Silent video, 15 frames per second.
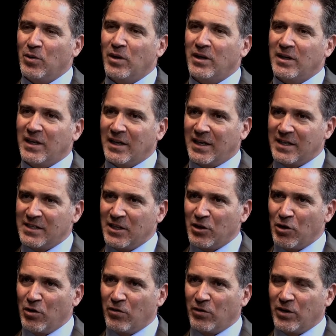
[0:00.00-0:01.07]
one and can take
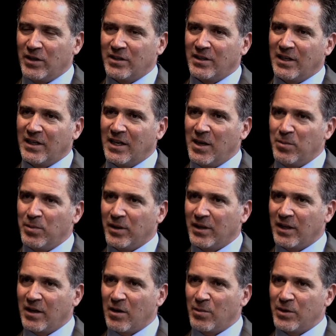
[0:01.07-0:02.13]
over it and keep
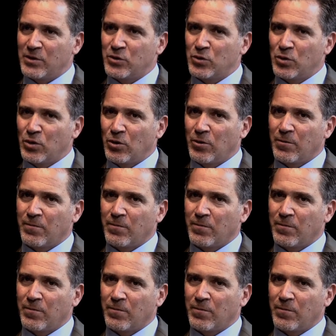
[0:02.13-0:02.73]
building Karmei Tzur.